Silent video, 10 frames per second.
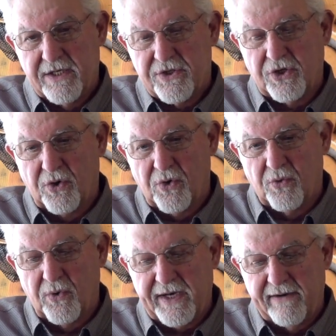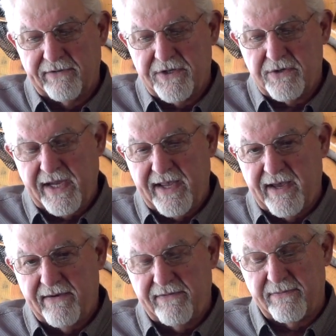So whatever you
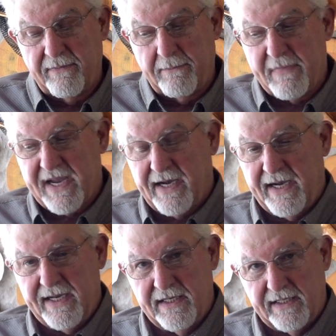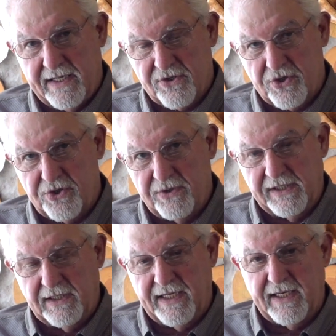have behind it as a
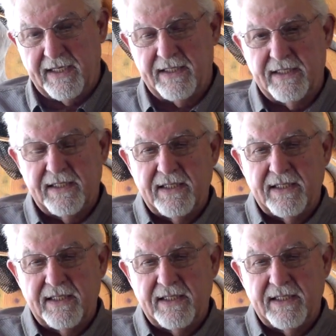shooting line,